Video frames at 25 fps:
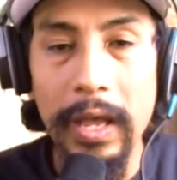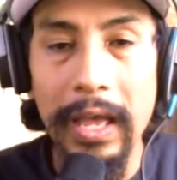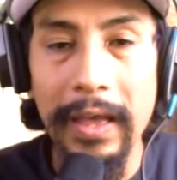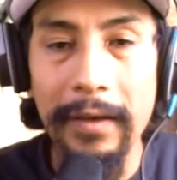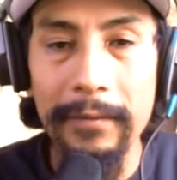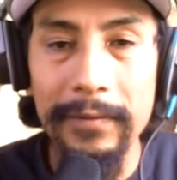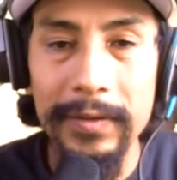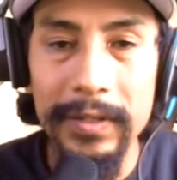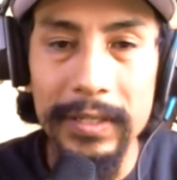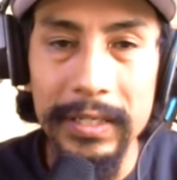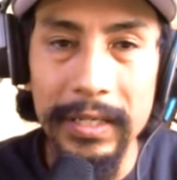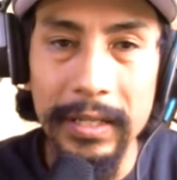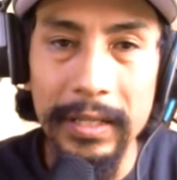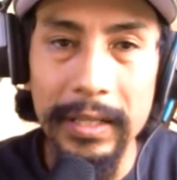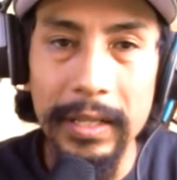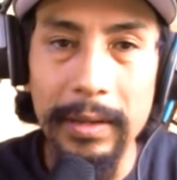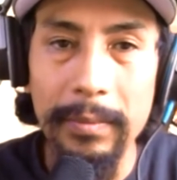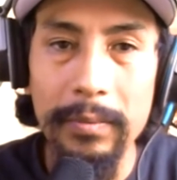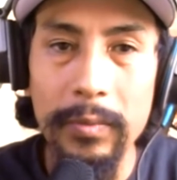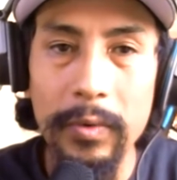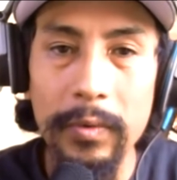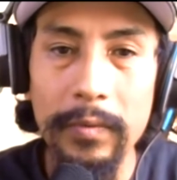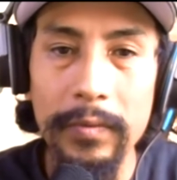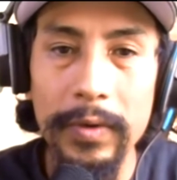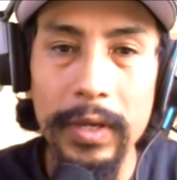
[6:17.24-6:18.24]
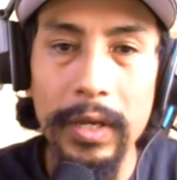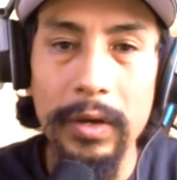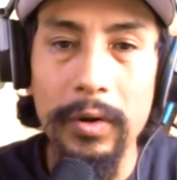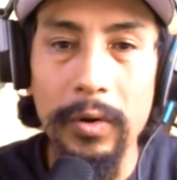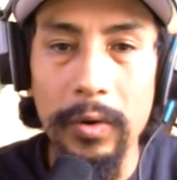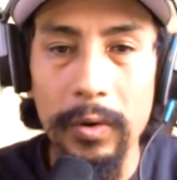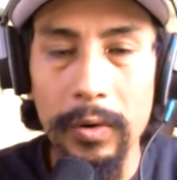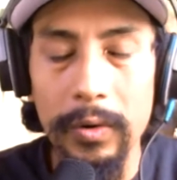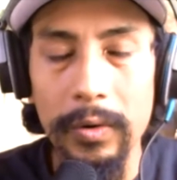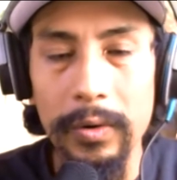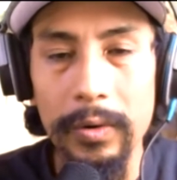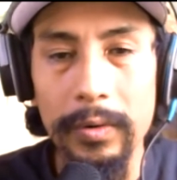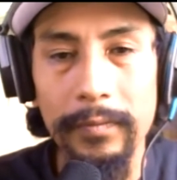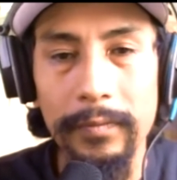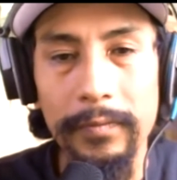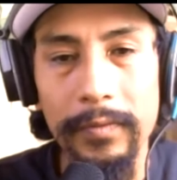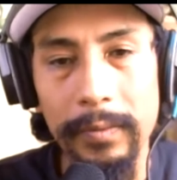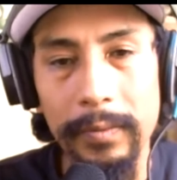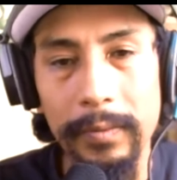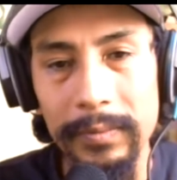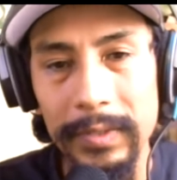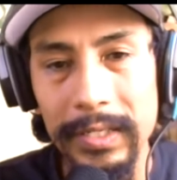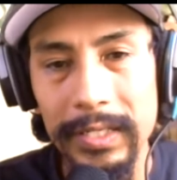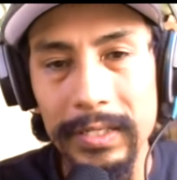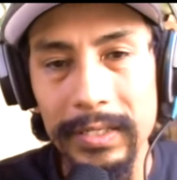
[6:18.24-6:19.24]
have seen the movie Coco
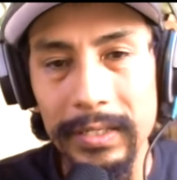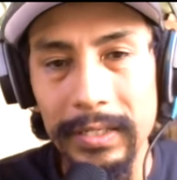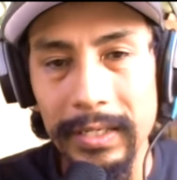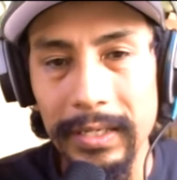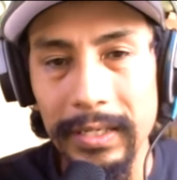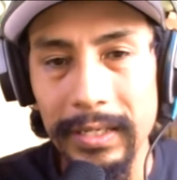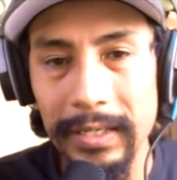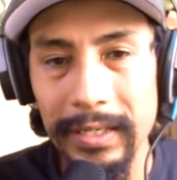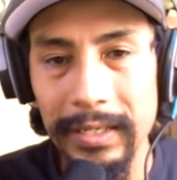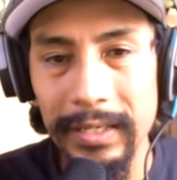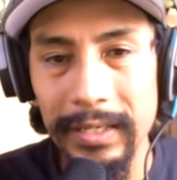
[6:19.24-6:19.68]
from Disney,